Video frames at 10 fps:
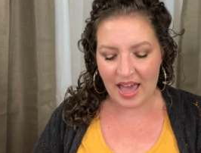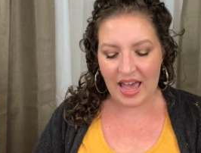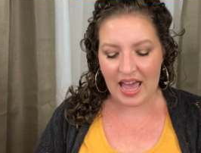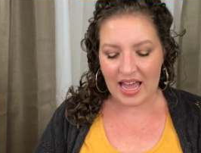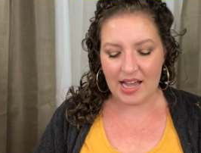
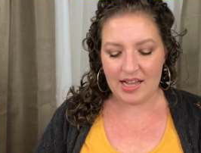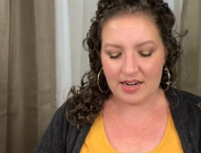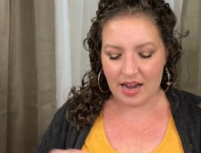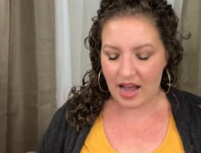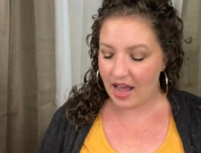
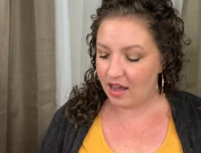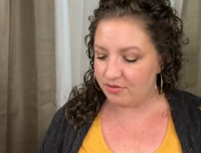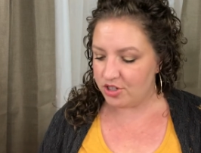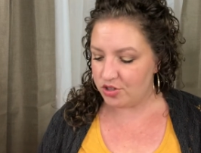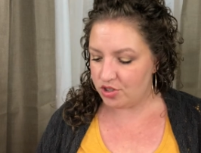And I have
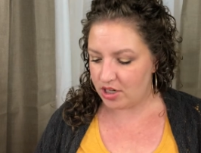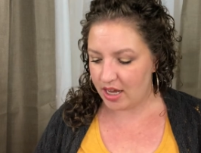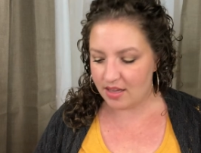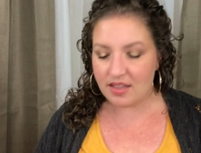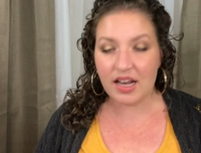two
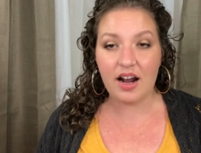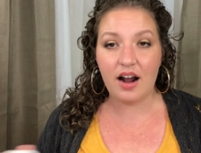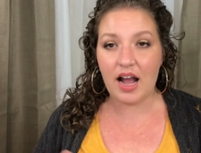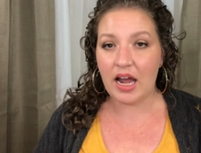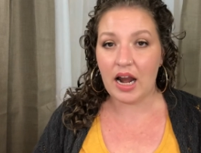shades here,
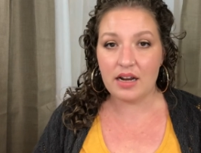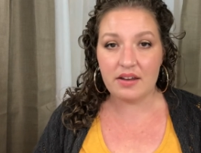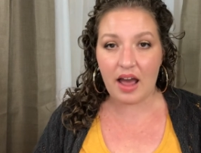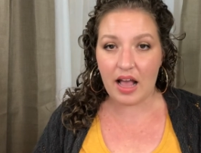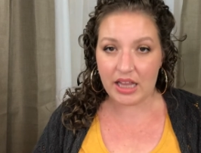and
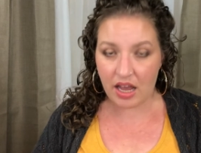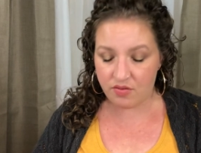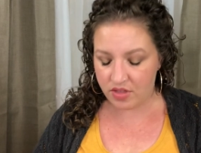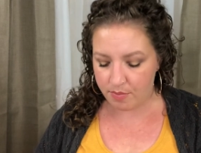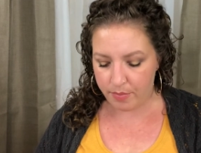I love
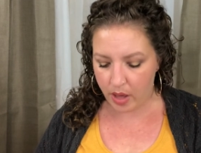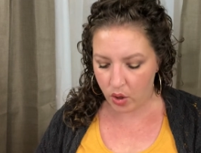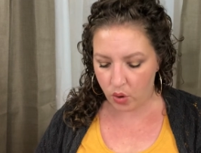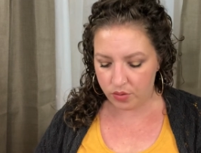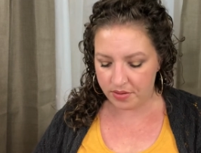them
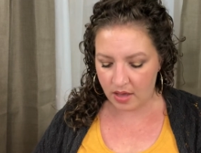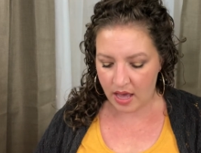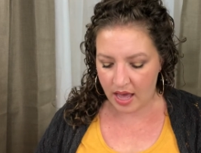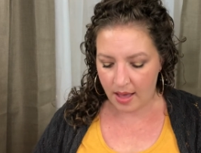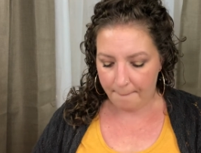both,
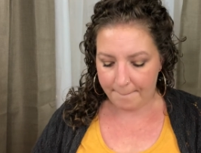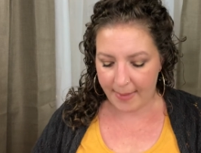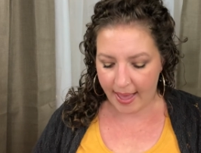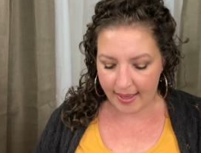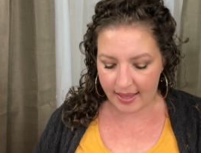
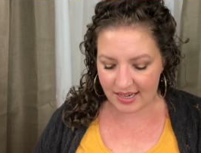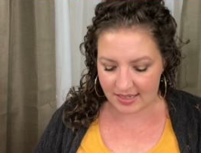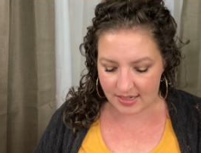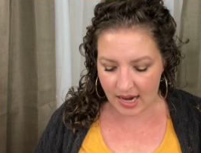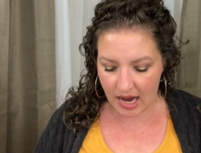
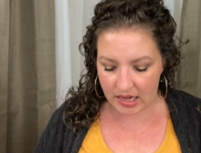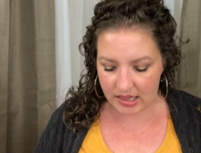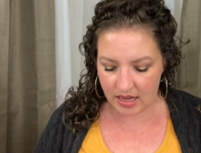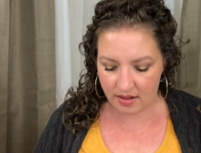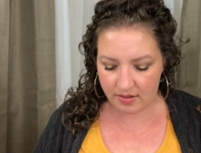but
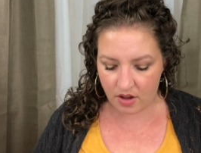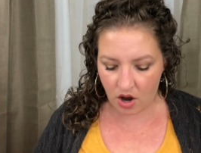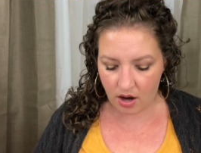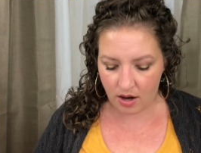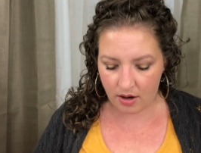these
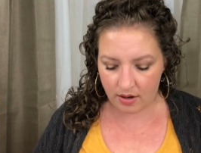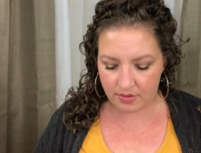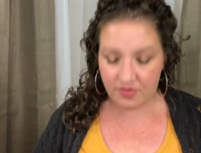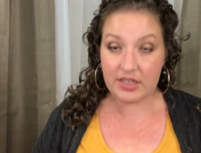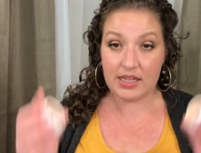are
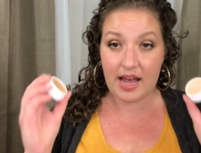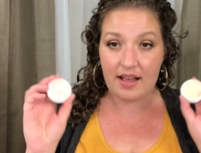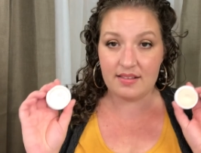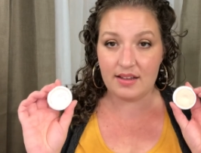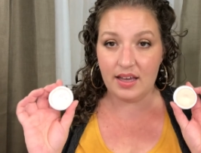
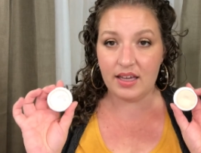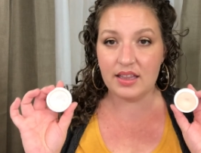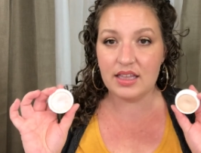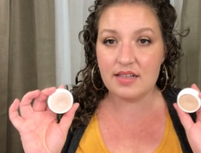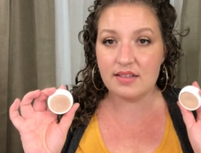fantastic.
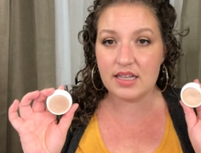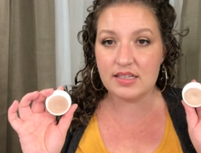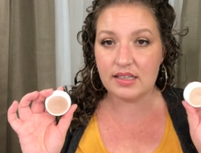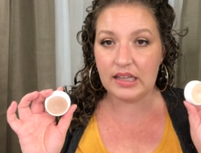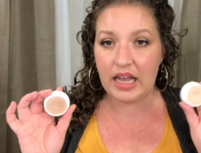This is
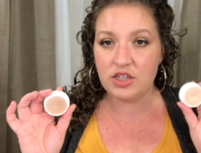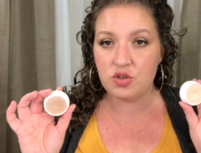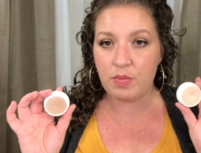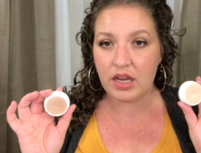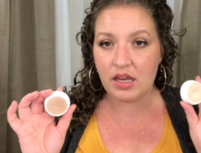Lunch
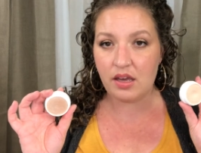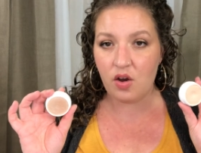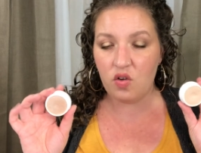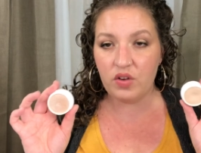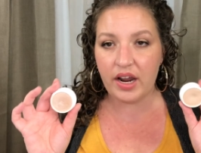Money
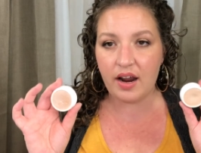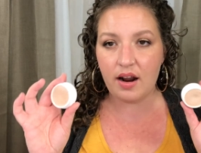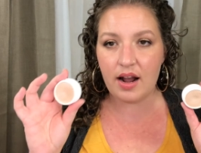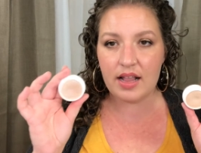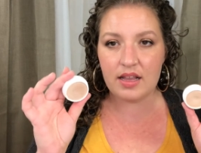over
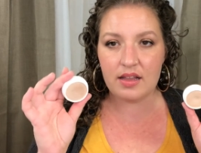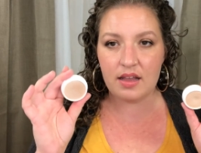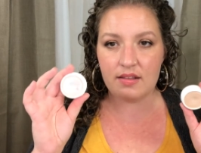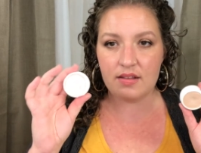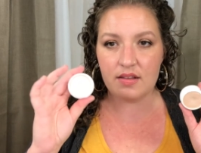here, and then
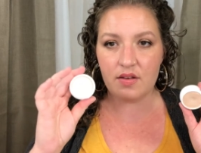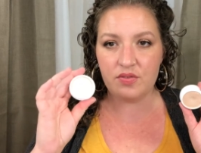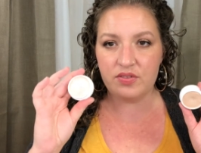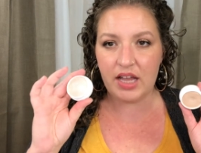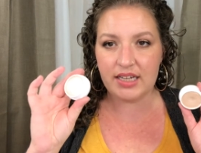this is
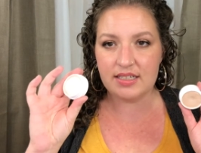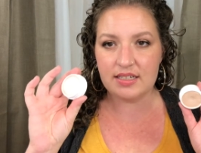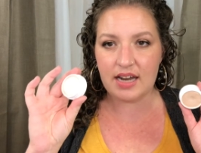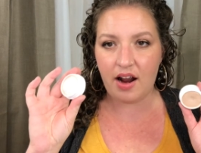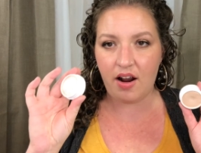
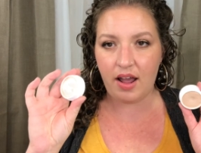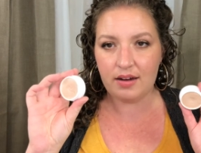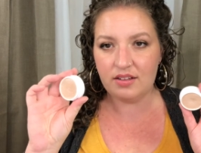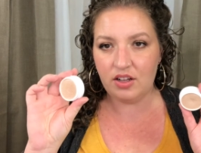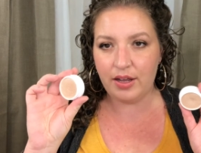Flexitarian.
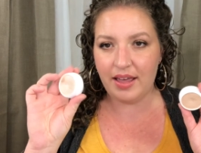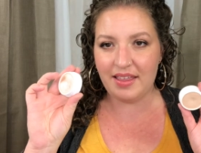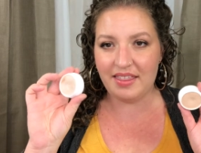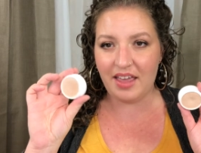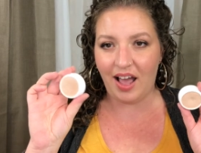Look
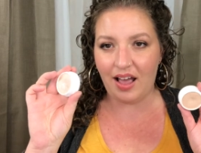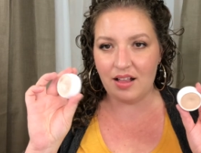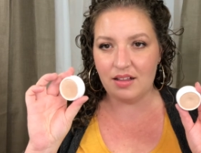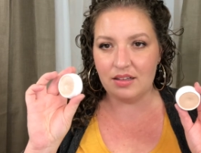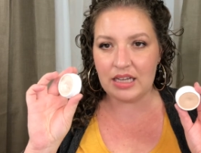at that
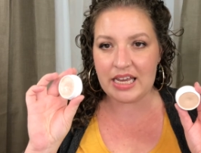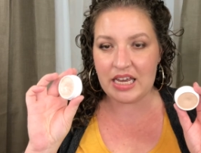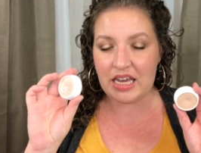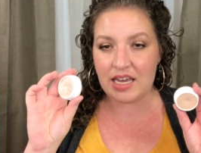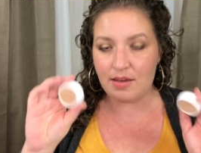
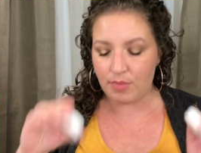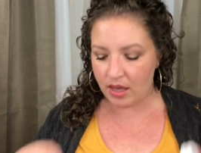gleam.